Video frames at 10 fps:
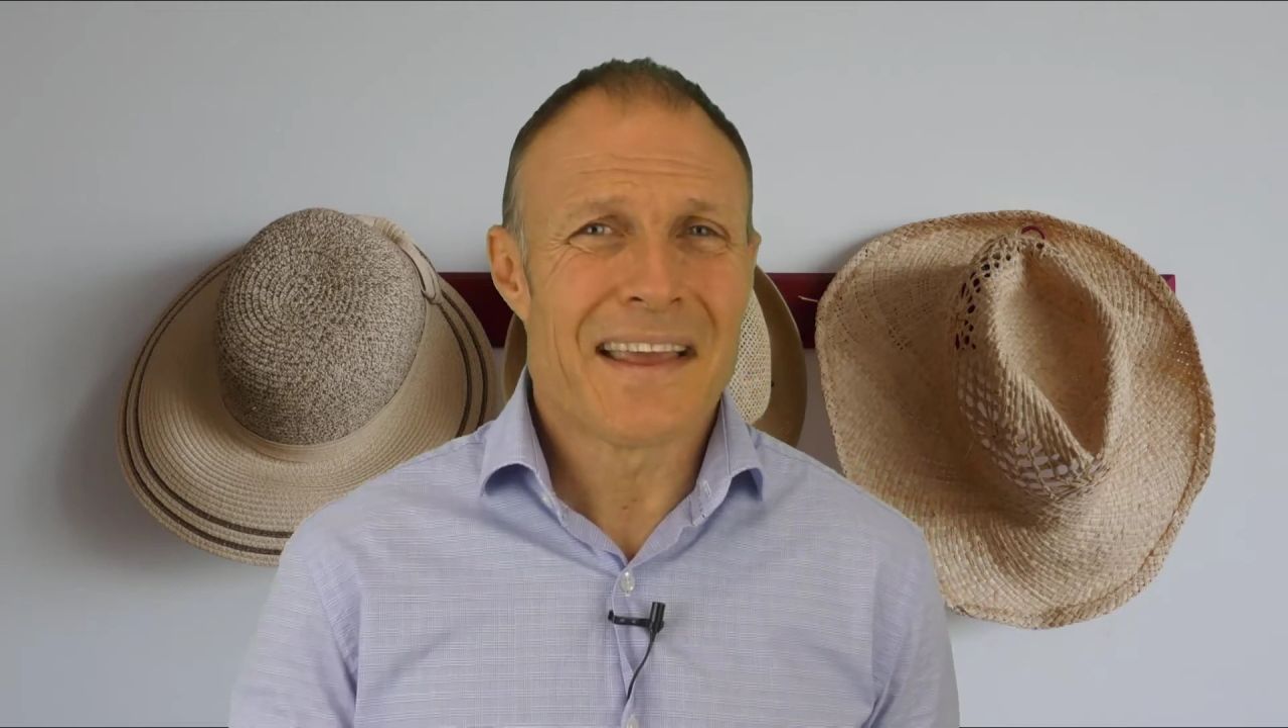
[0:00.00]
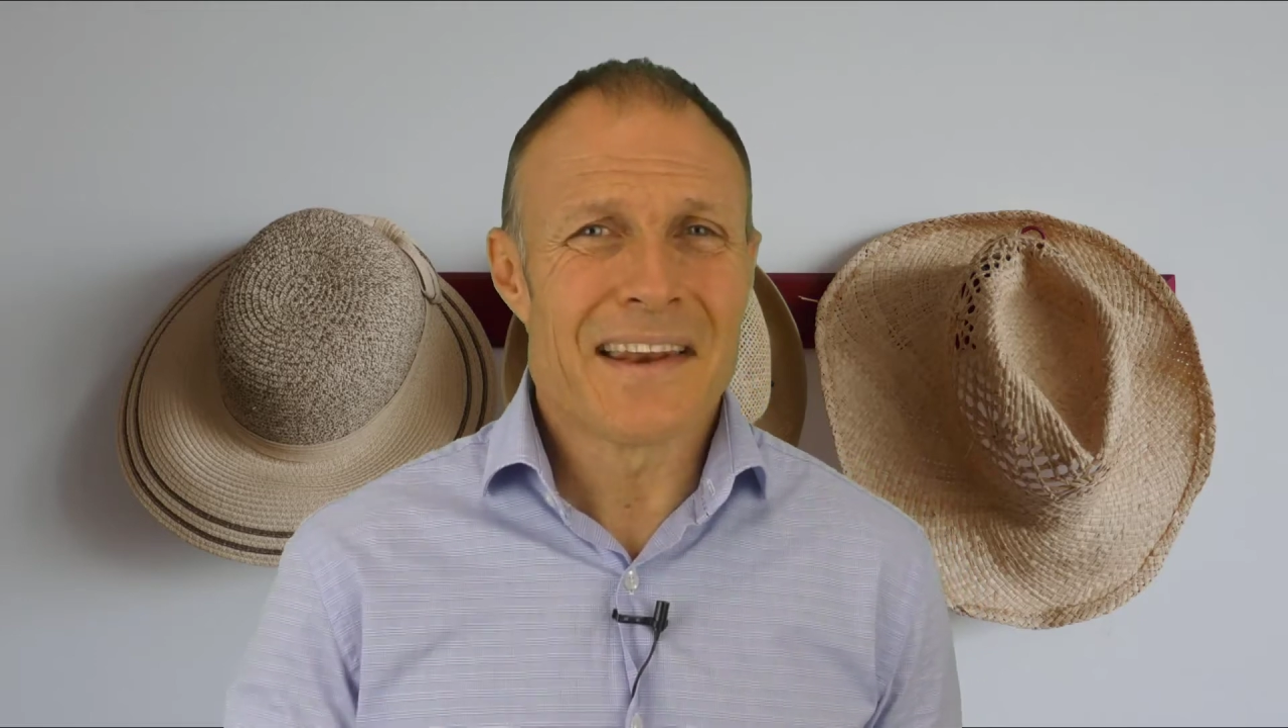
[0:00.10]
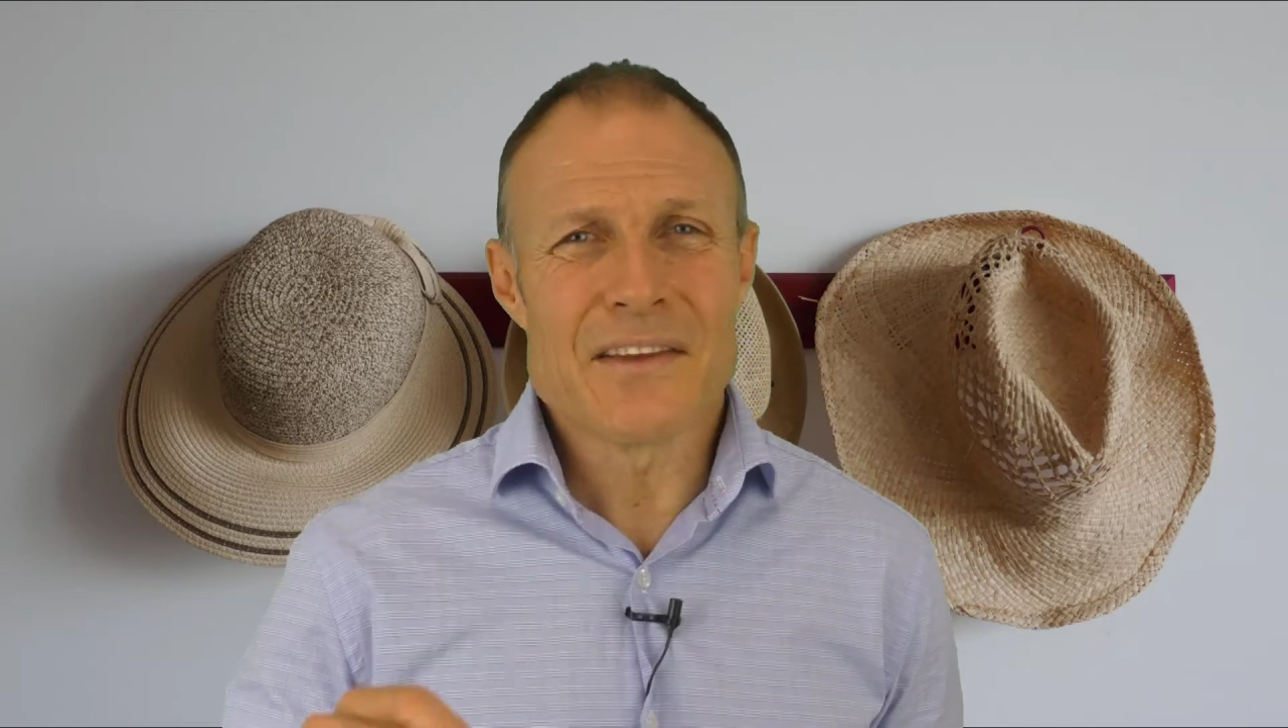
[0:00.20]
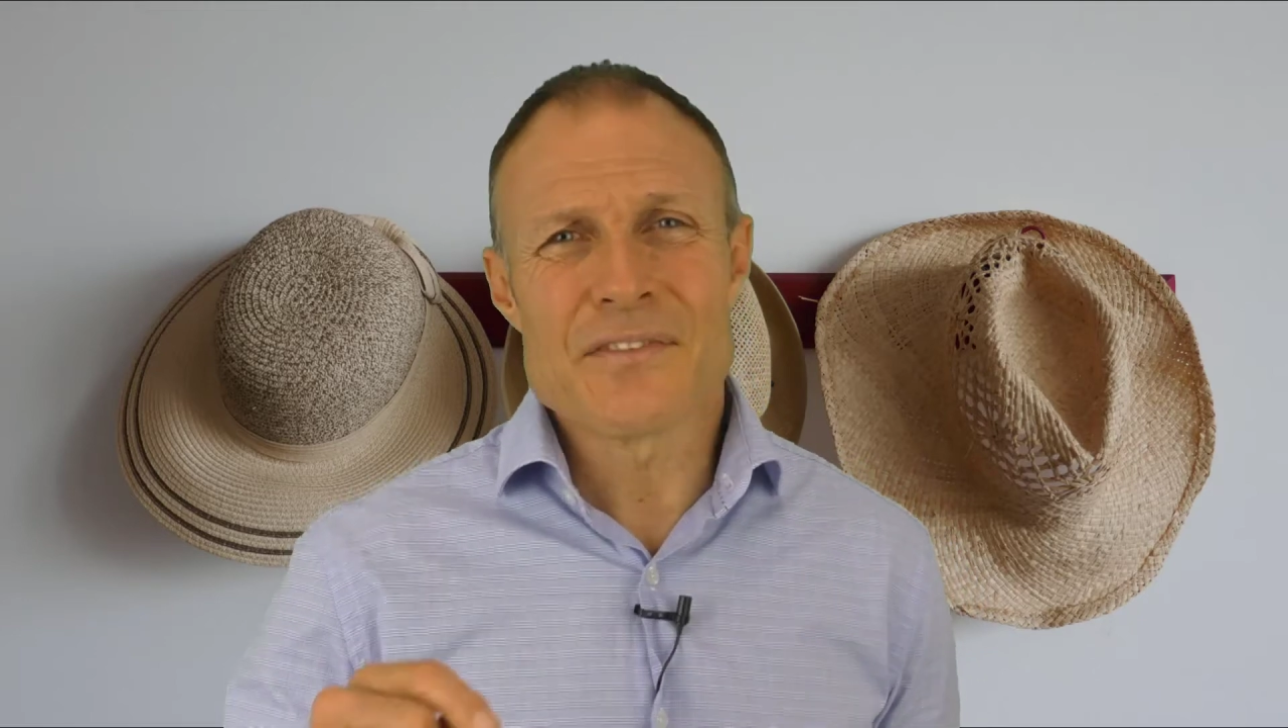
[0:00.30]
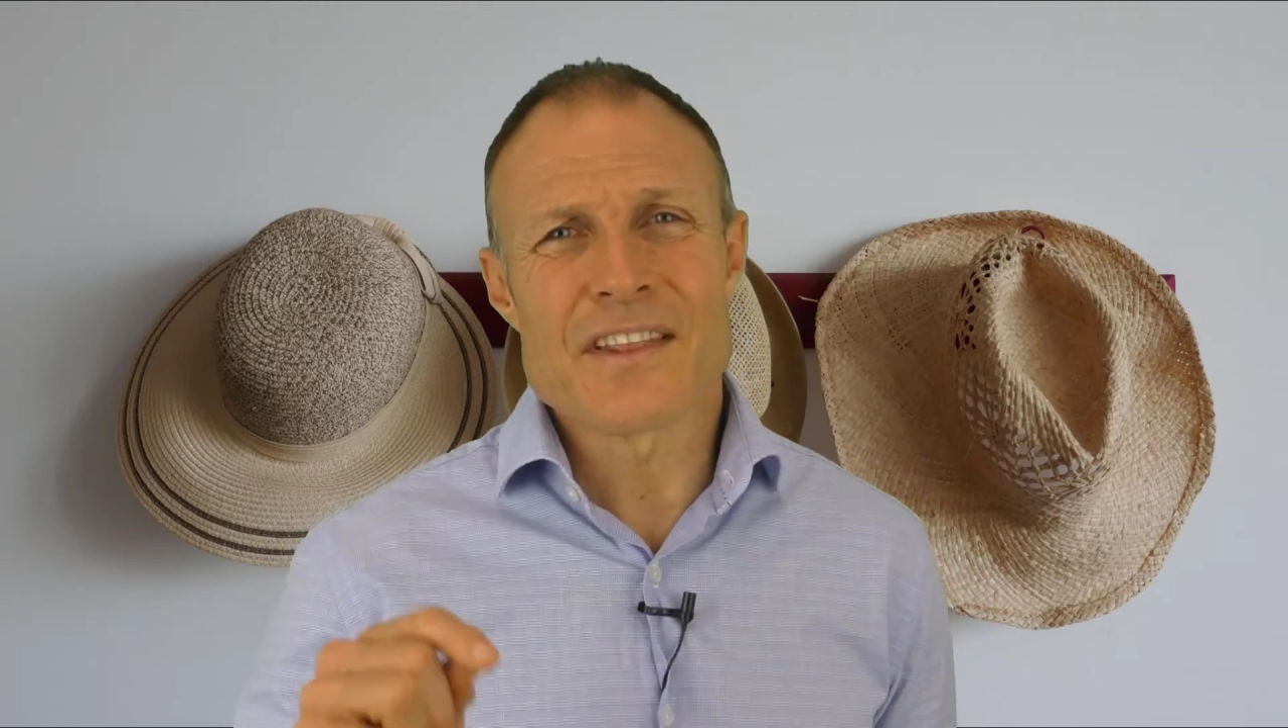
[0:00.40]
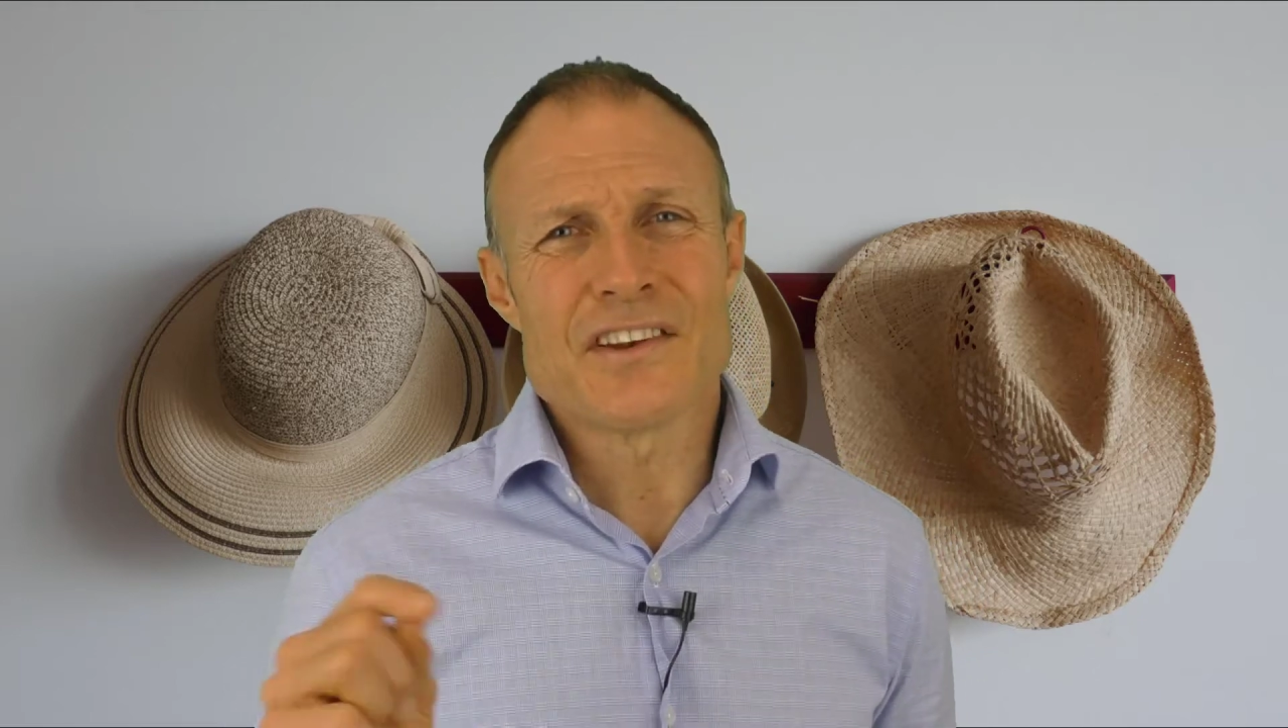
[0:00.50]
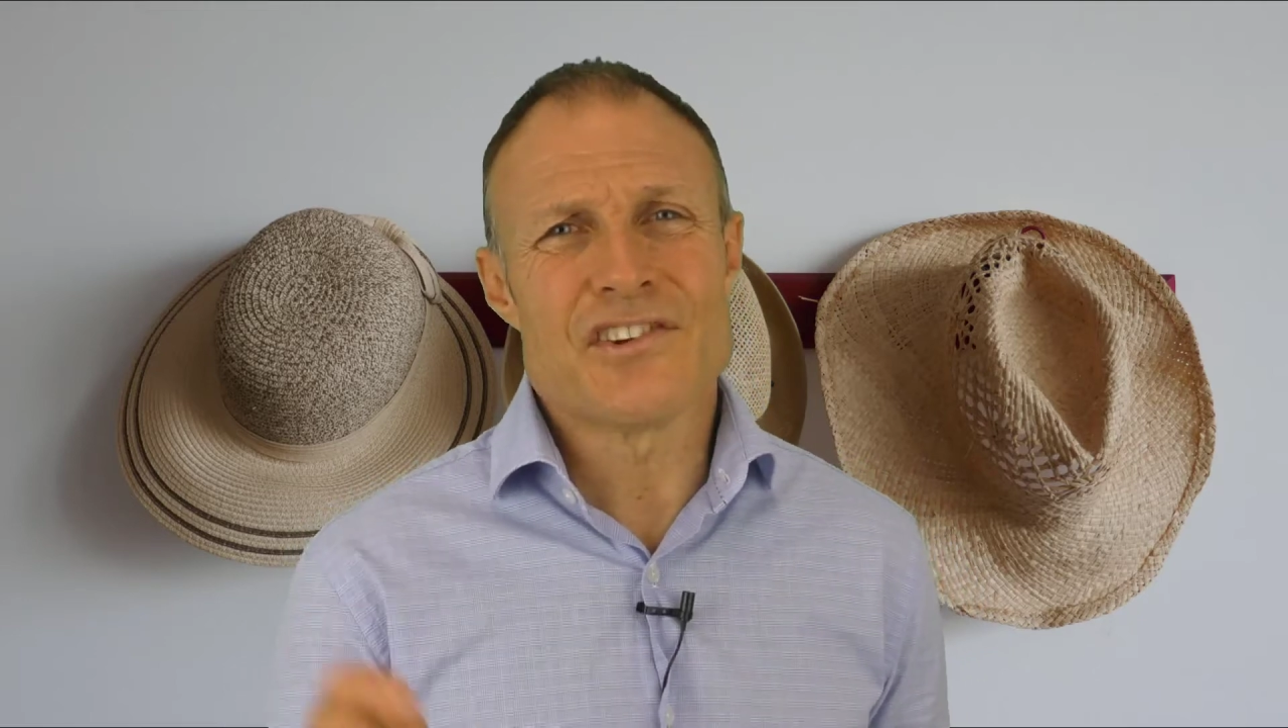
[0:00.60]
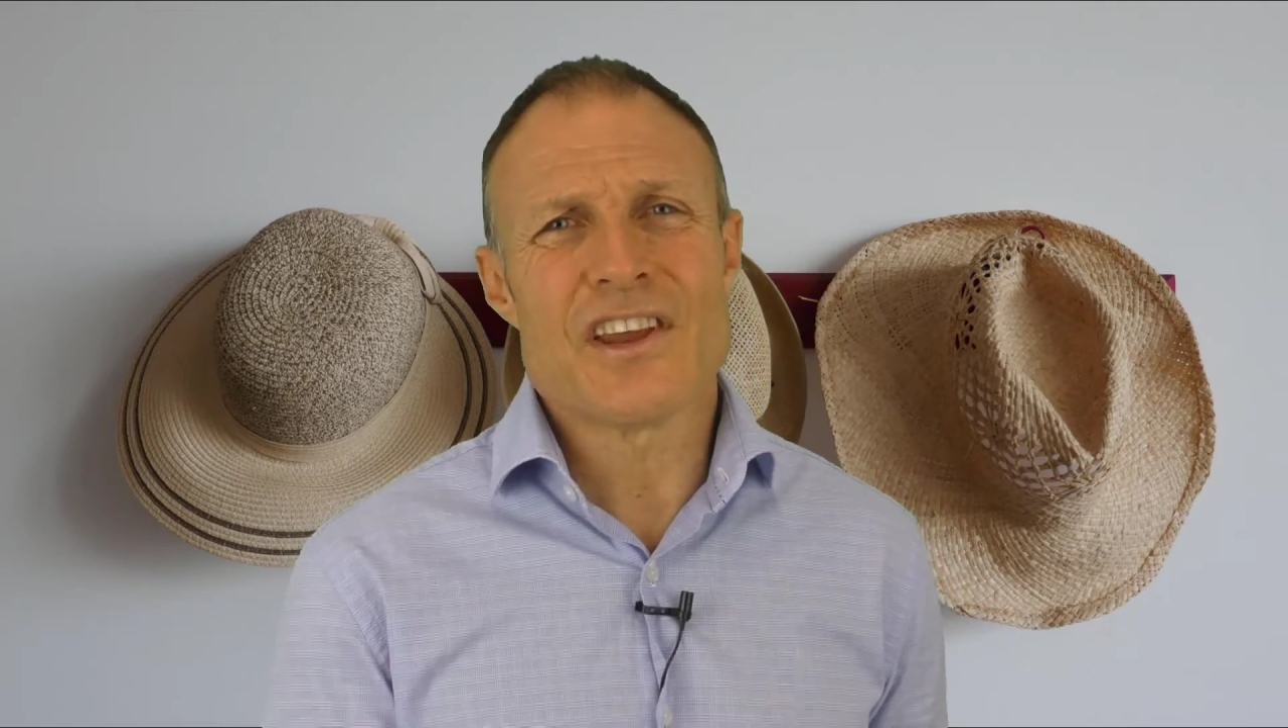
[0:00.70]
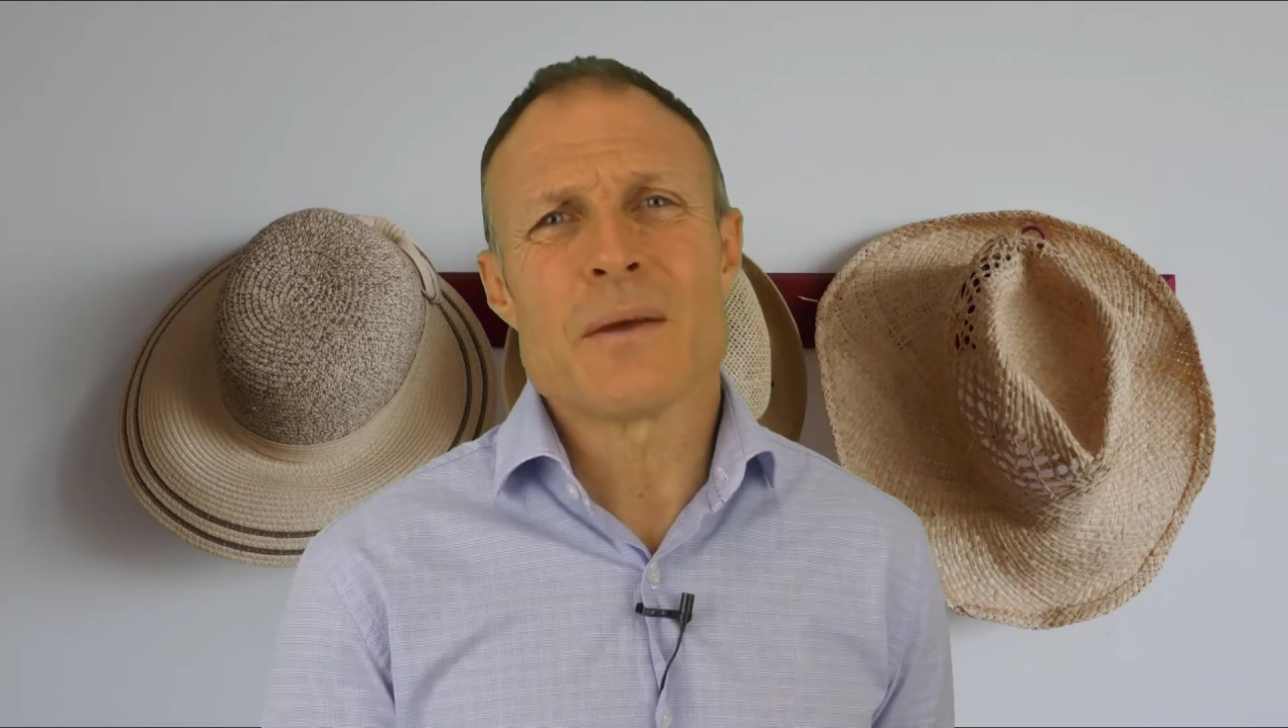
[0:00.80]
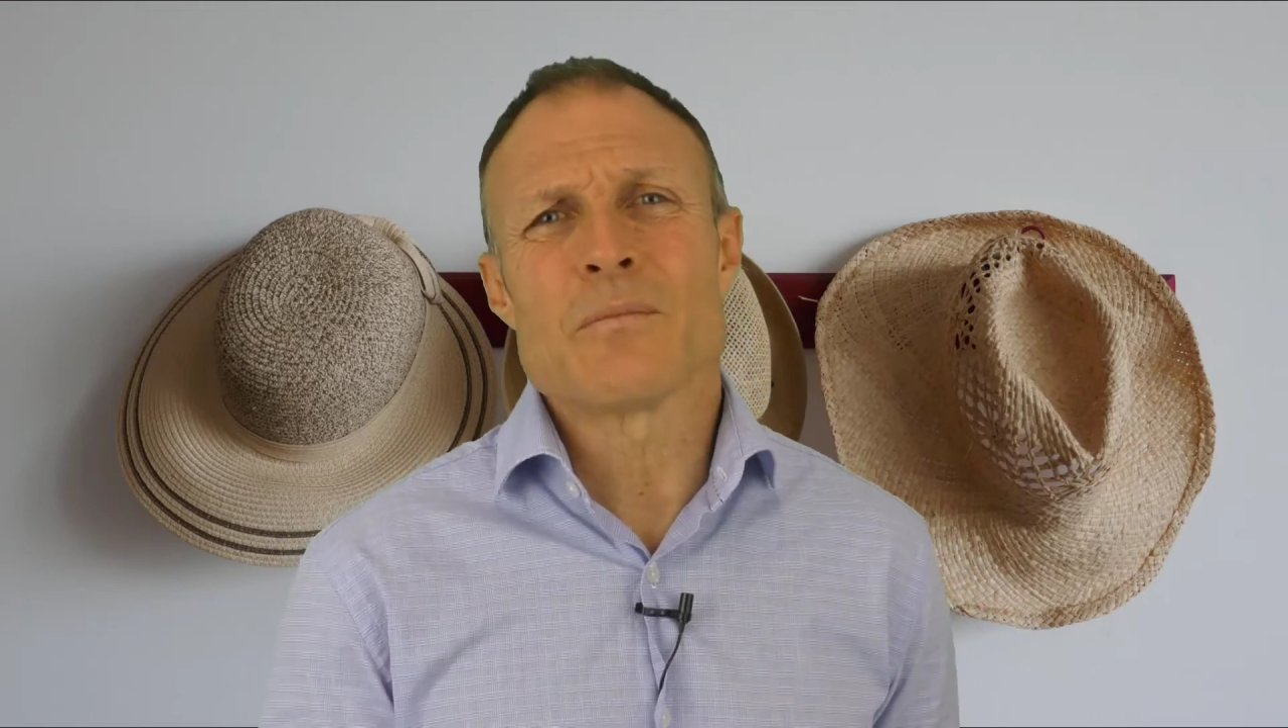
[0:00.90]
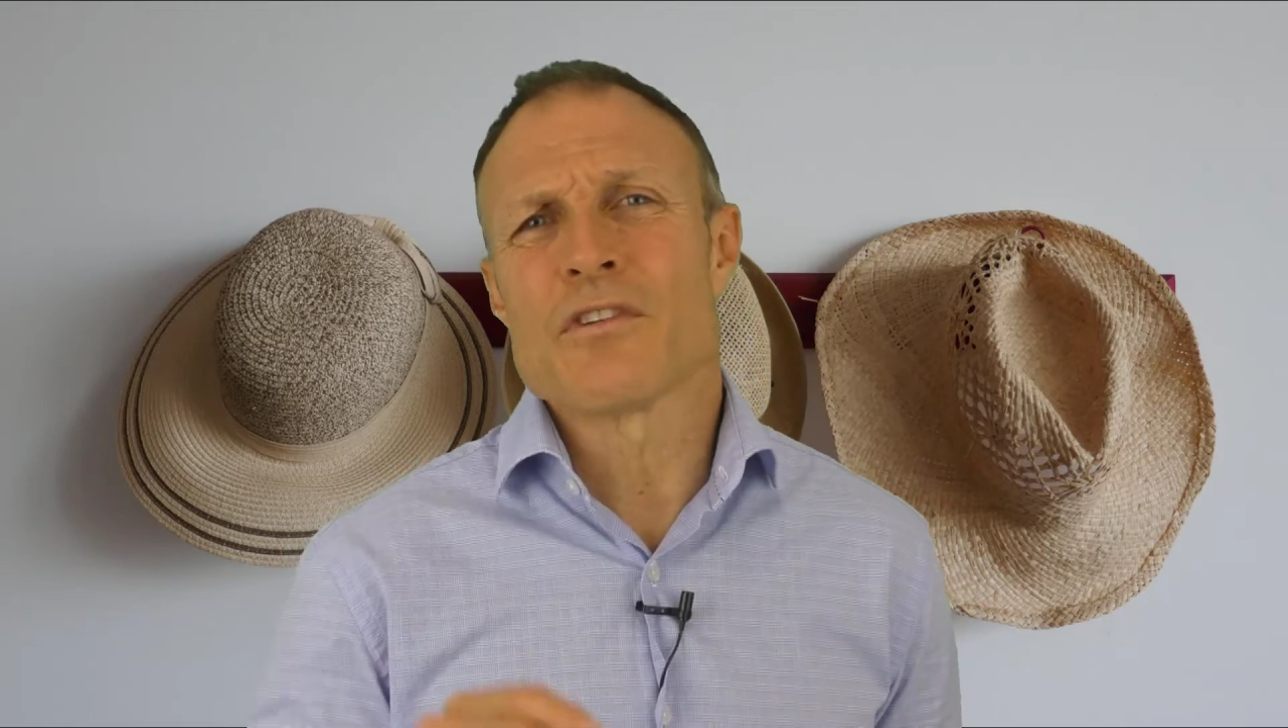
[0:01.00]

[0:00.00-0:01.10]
leaving the GM